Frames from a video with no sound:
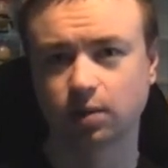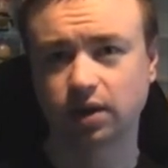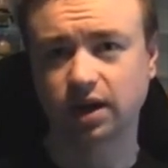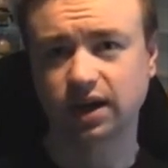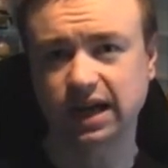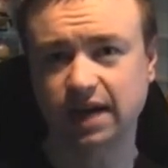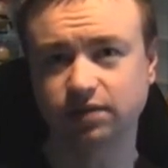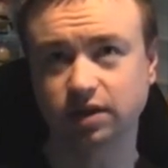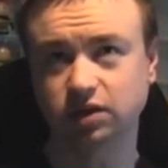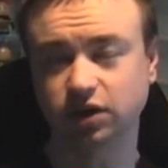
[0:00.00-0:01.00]
Park
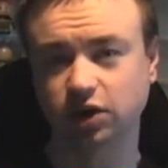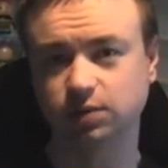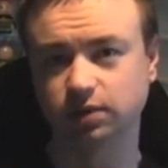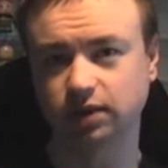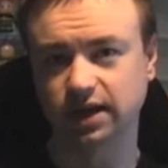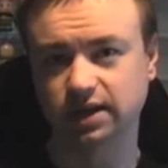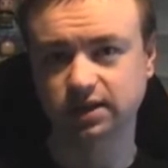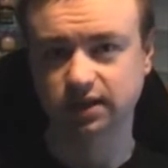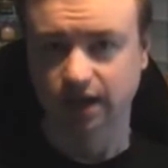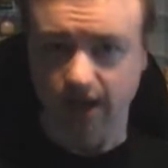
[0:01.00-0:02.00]
11 is going to be
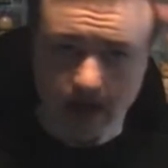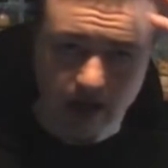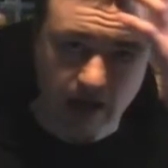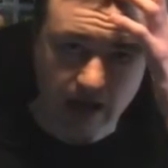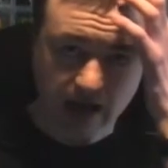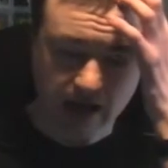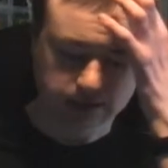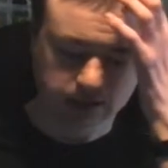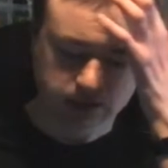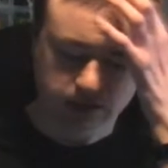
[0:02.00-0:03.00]
released
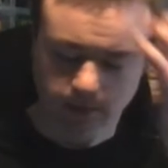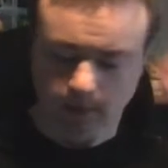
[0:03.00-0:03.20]
at